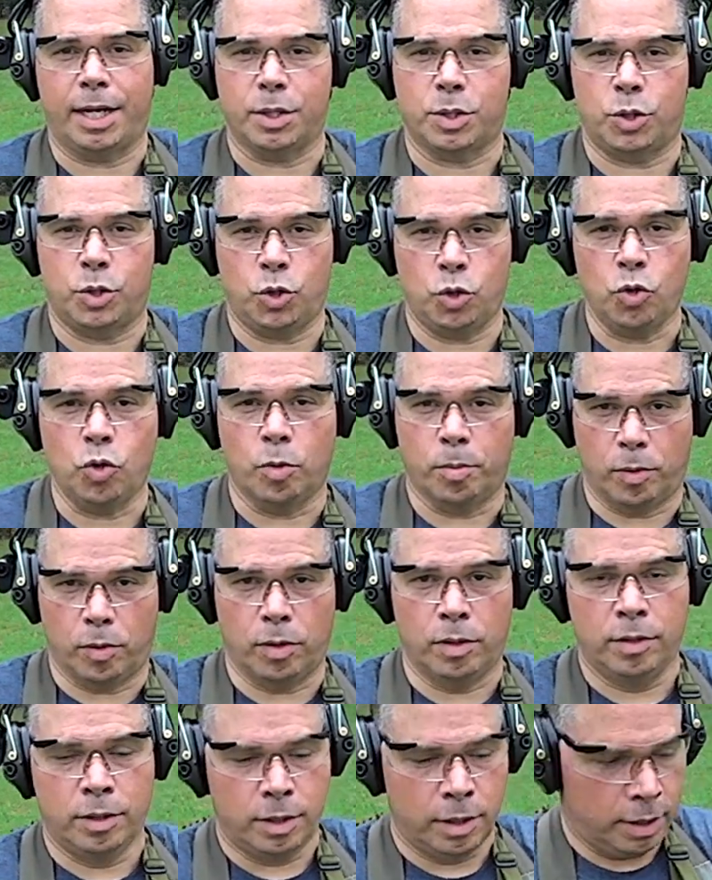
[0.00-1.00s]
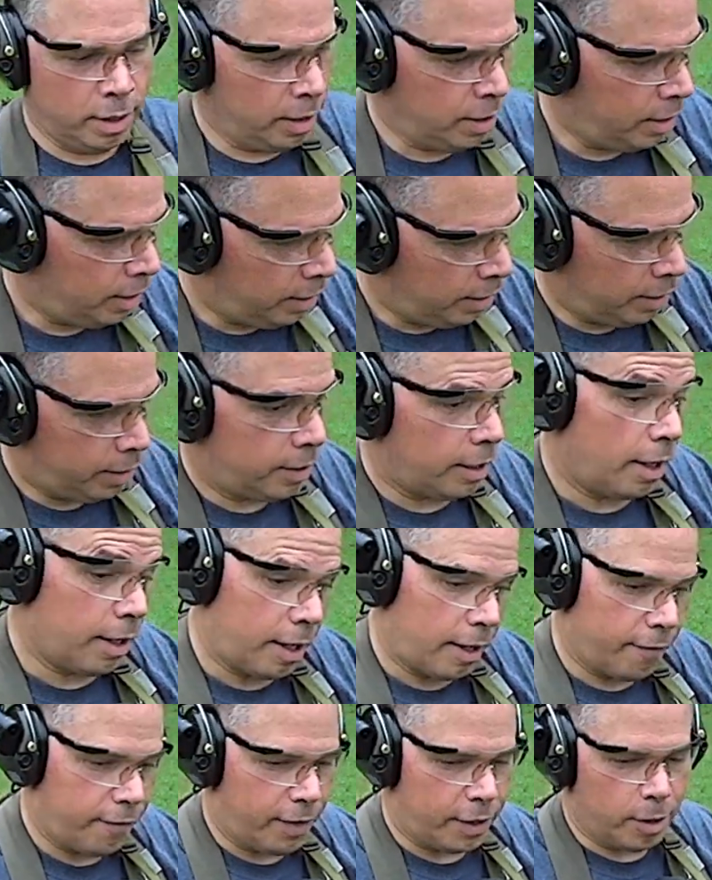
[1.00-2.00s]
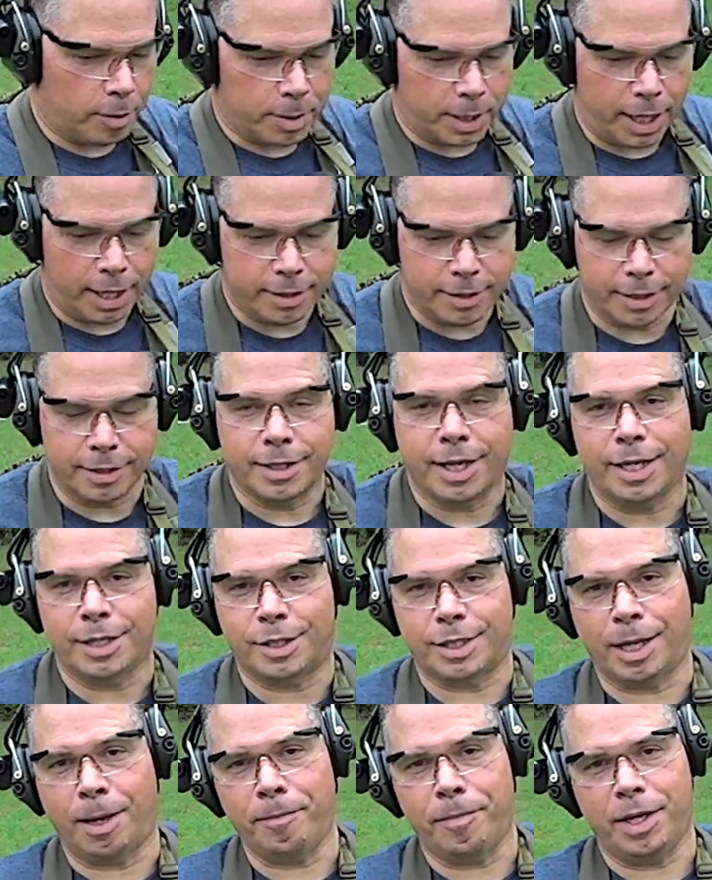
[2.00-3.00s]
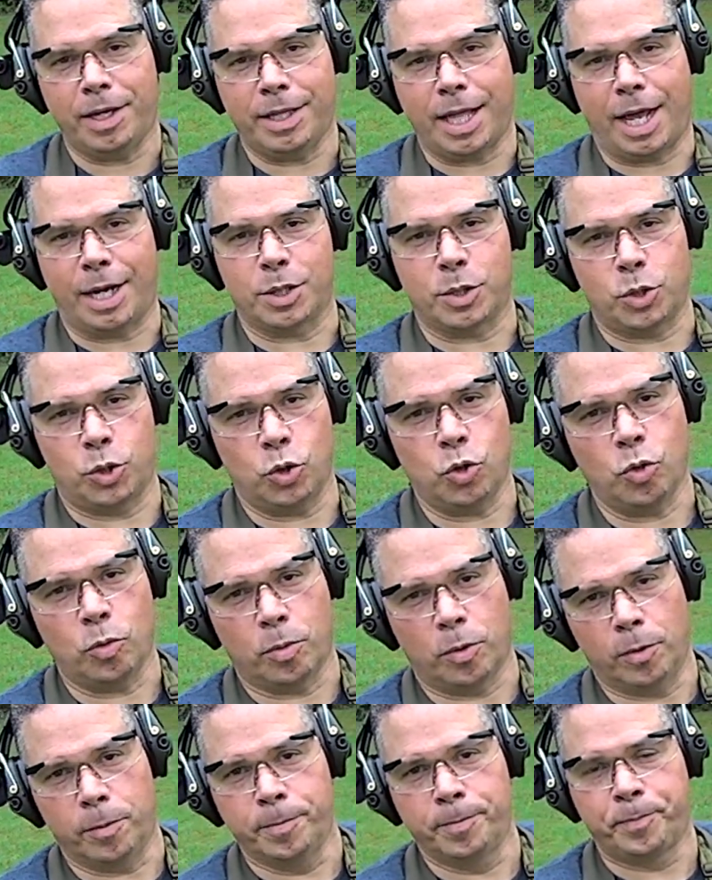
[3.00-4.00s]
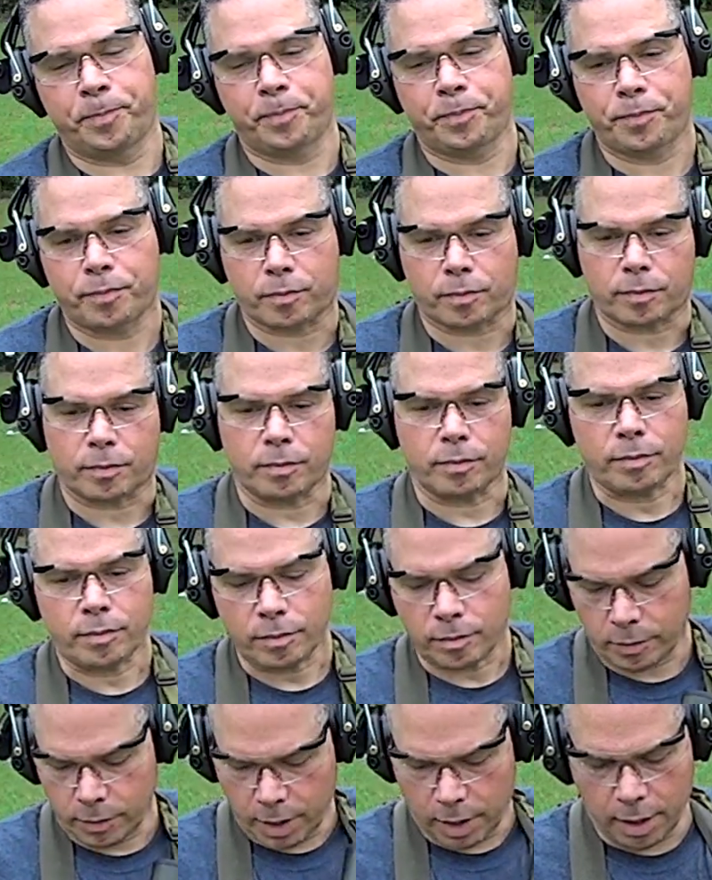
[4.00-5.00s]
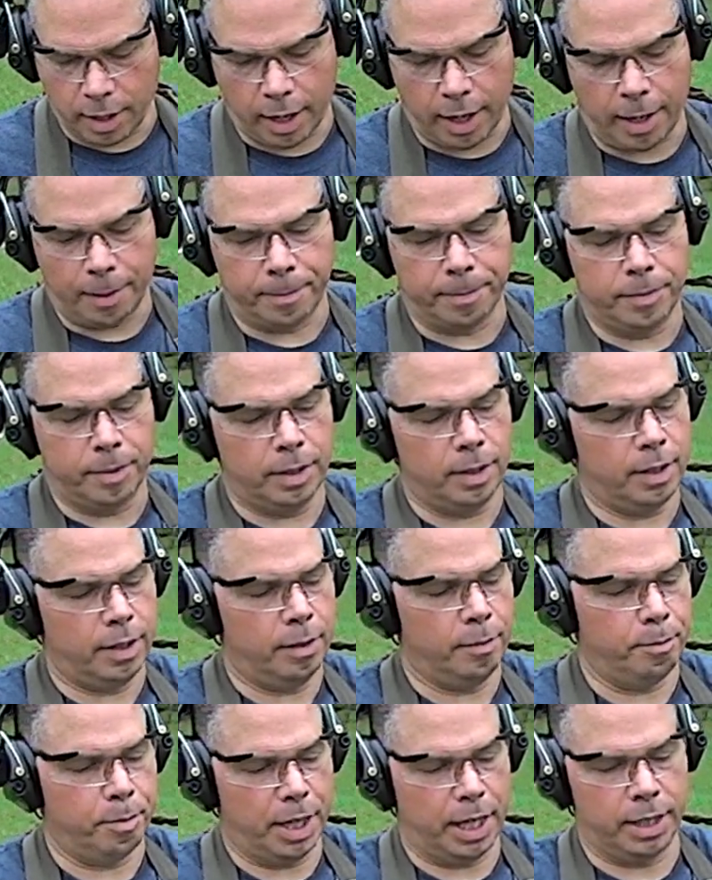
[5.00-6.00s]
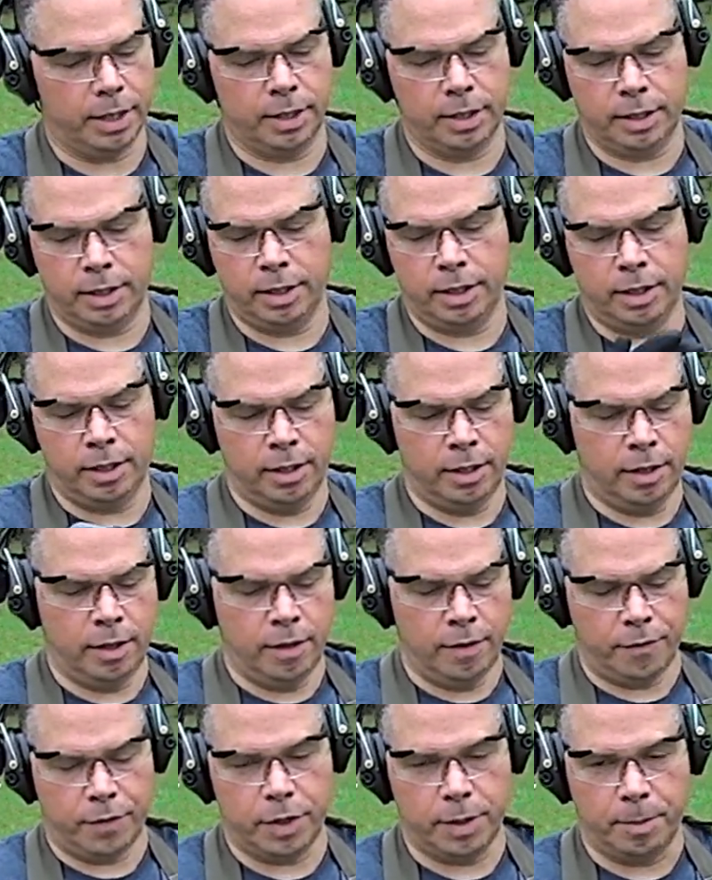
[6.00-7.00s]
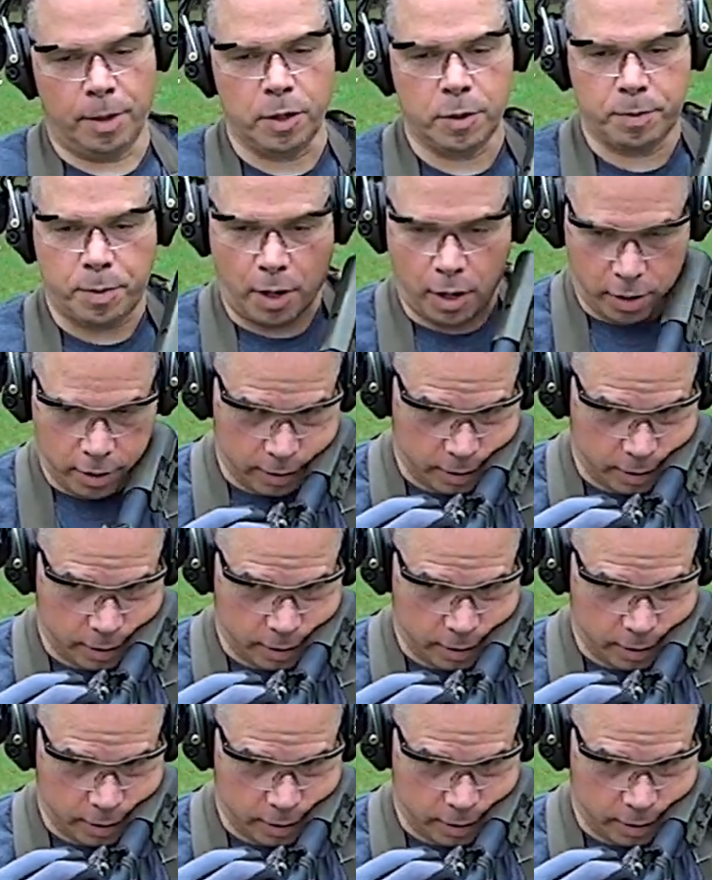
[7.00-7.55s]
is doable. Now I got to find all my casings. It's something that is doable, but for the most part,